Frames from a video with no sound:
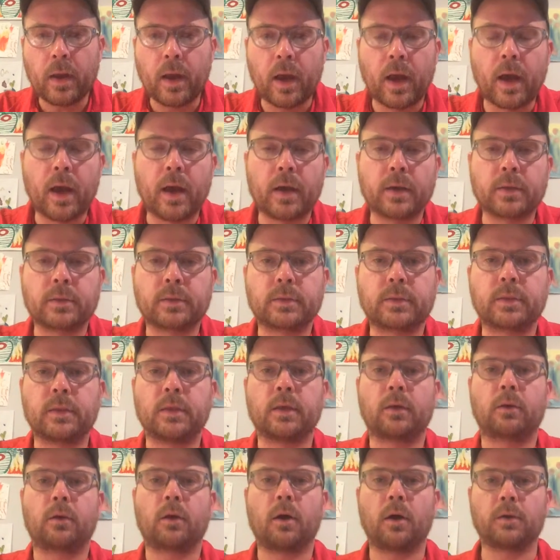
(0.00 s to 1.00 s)
as the
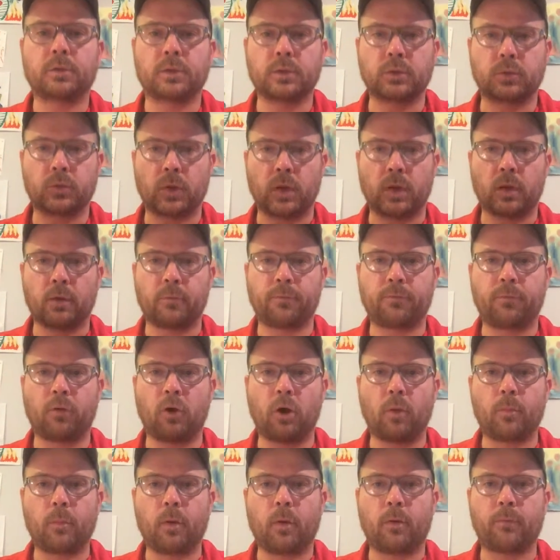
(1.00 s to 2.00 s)
concentrated
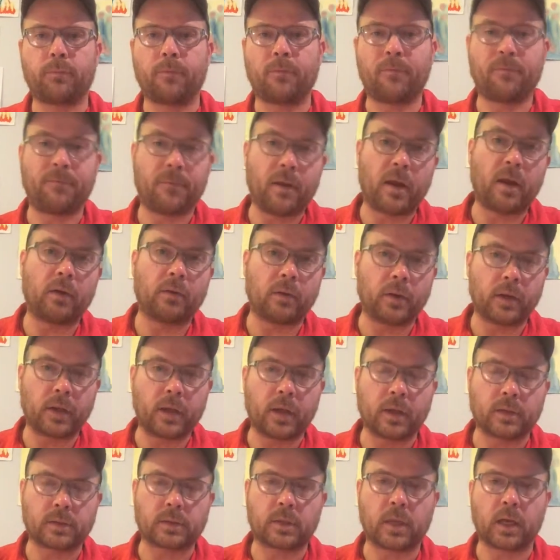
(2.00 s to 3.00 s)
form of fear it
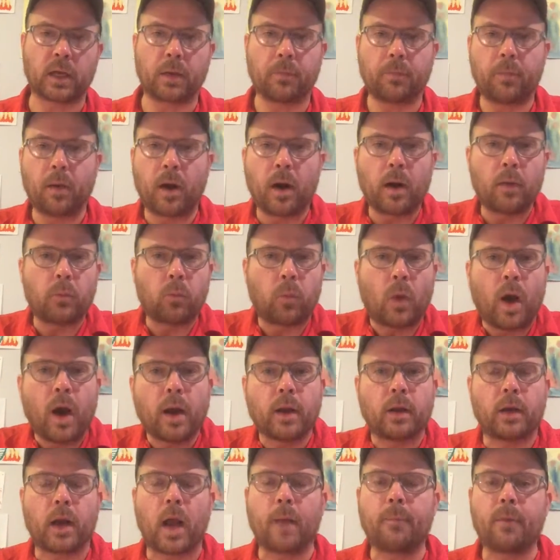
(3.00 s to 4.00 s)
is, like a barbed
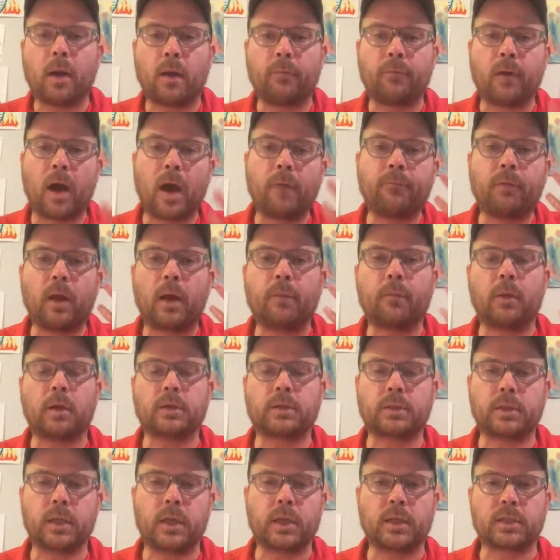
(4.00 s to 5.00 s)
wire. I very much
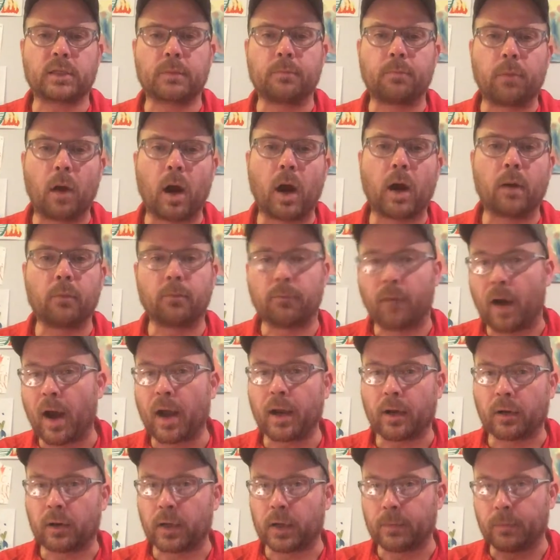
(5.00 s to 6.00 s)
see it as a barbed
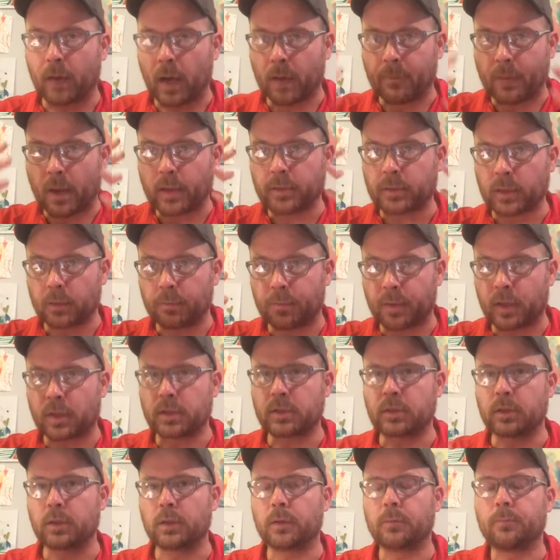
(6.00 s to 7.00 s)
wire in my mental
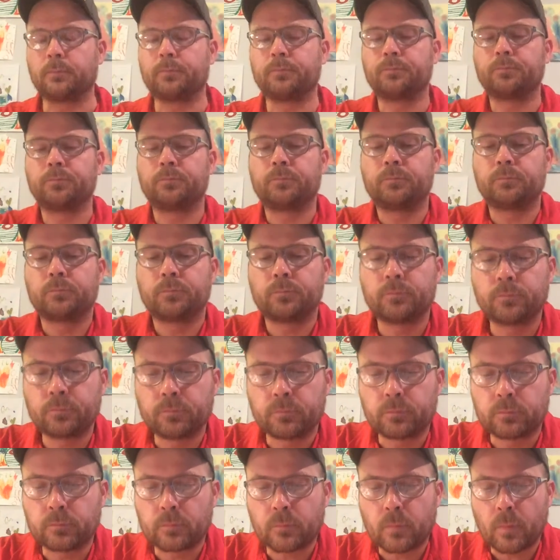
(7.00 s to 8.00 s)
picture.
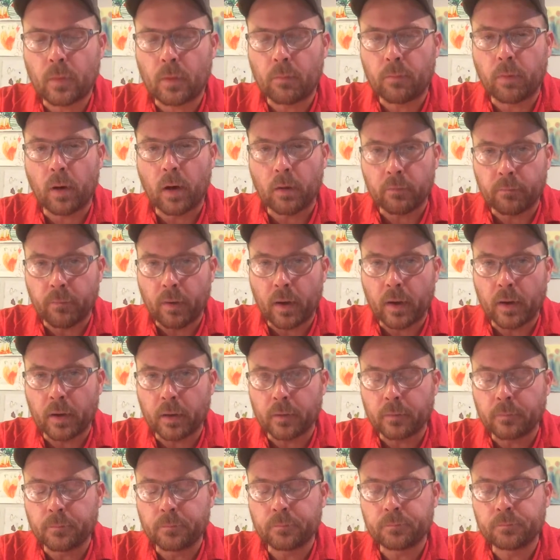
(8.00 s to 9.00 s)
Barbed wire.
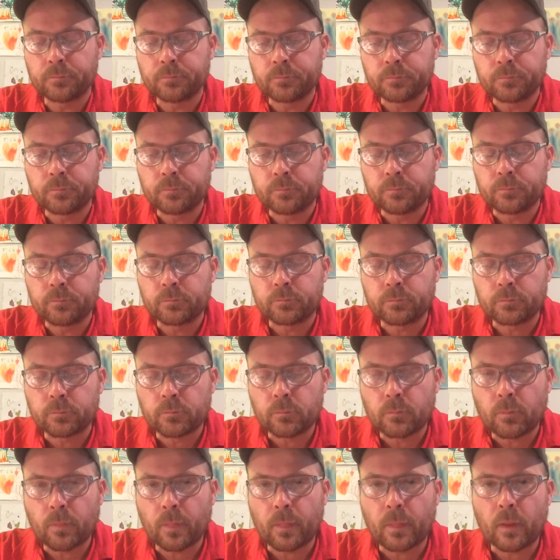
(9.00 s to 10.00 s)

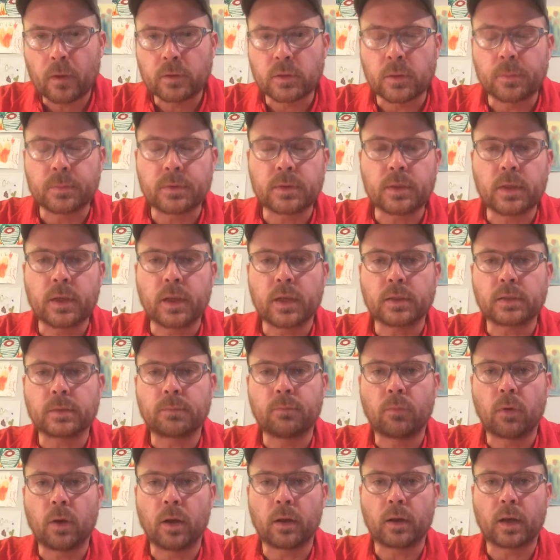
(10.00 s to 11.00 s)
Some see it as
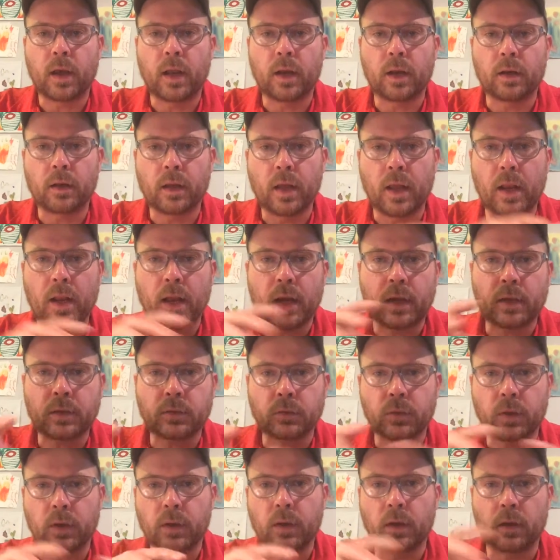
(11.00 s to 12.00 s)
more like
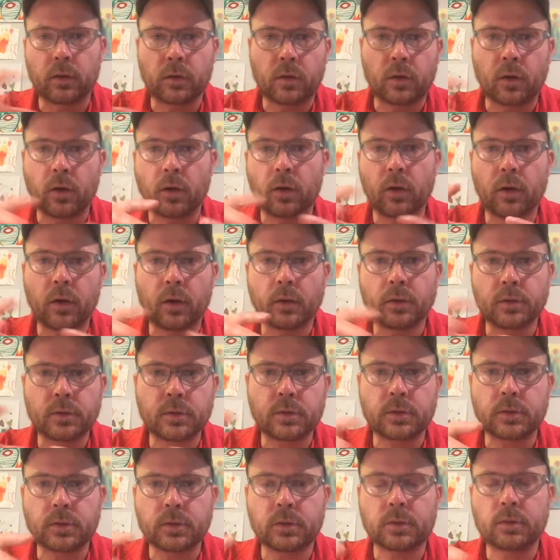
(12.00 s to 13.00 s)
electrical
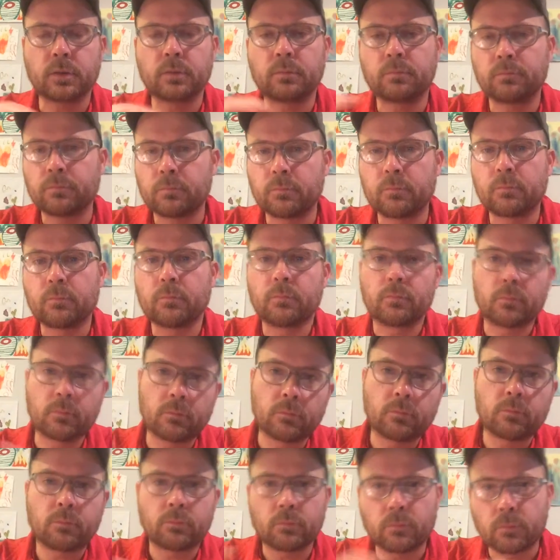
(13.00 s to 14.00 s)
currents.
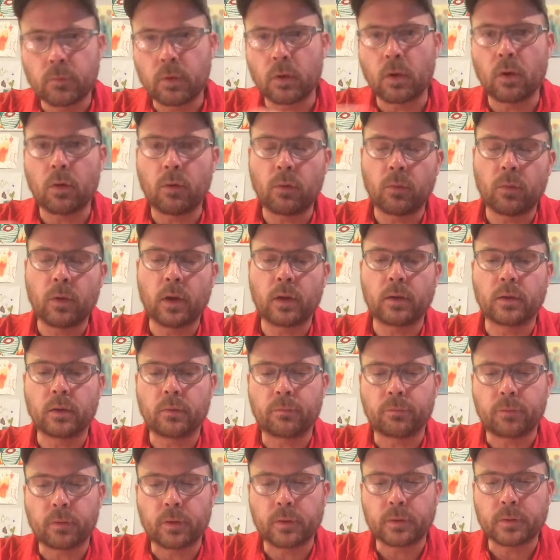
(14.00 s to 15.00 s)
We are
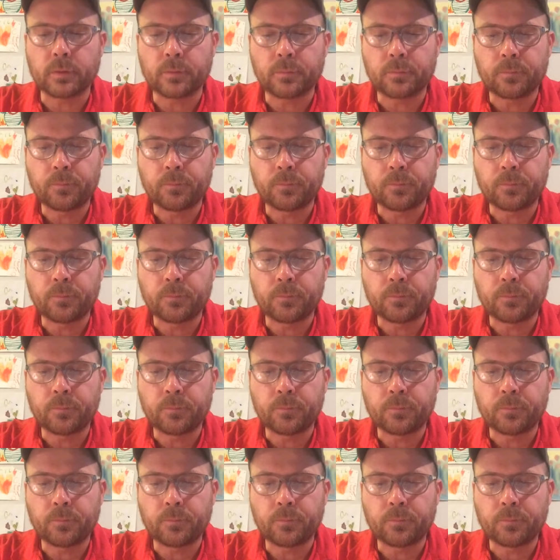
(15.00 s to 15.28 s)
different.